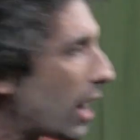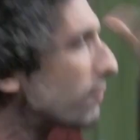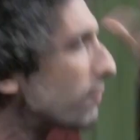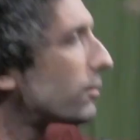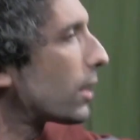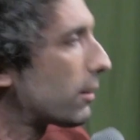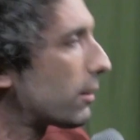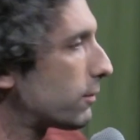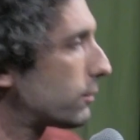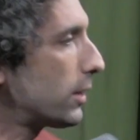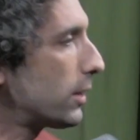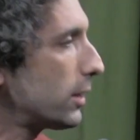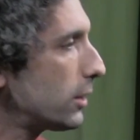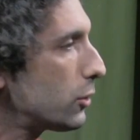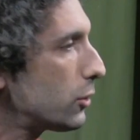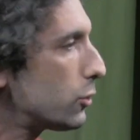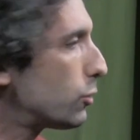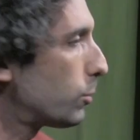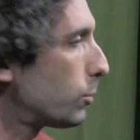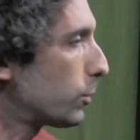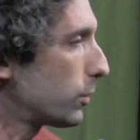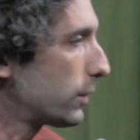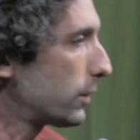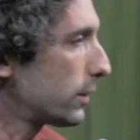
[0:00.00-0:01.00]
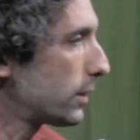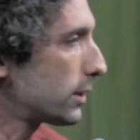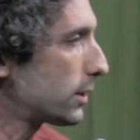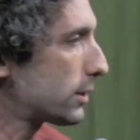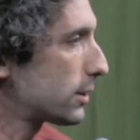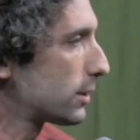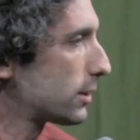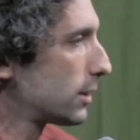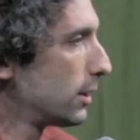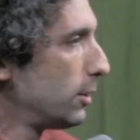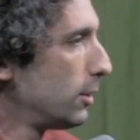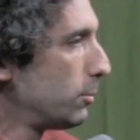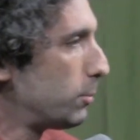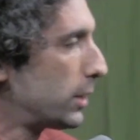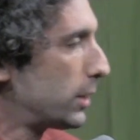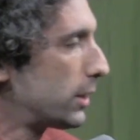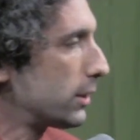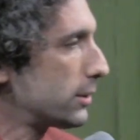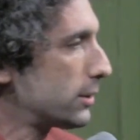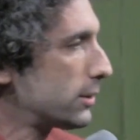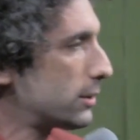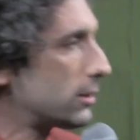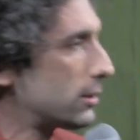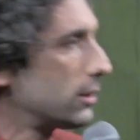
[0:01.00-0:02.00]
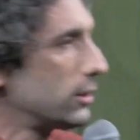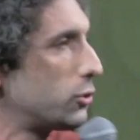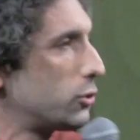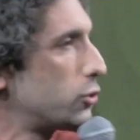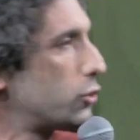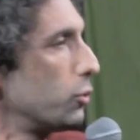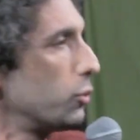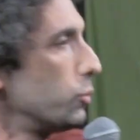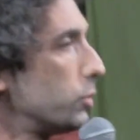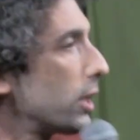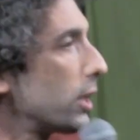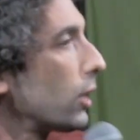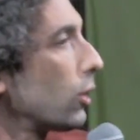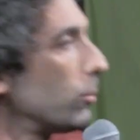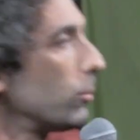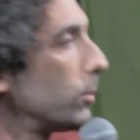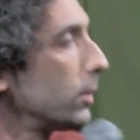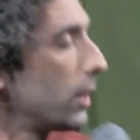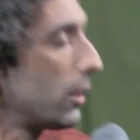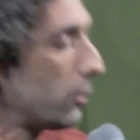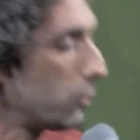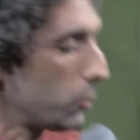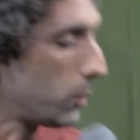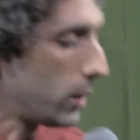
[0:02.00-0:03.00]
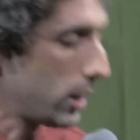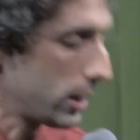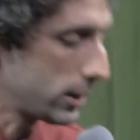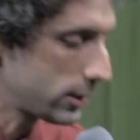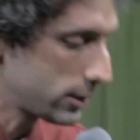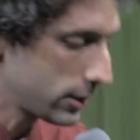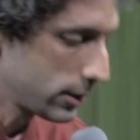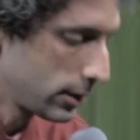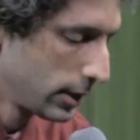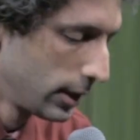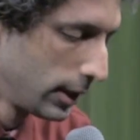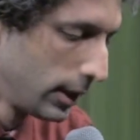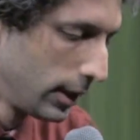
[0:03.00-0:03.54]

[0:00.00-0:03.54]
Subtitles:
I've got to find the humor in this because it's too terrible otherwise.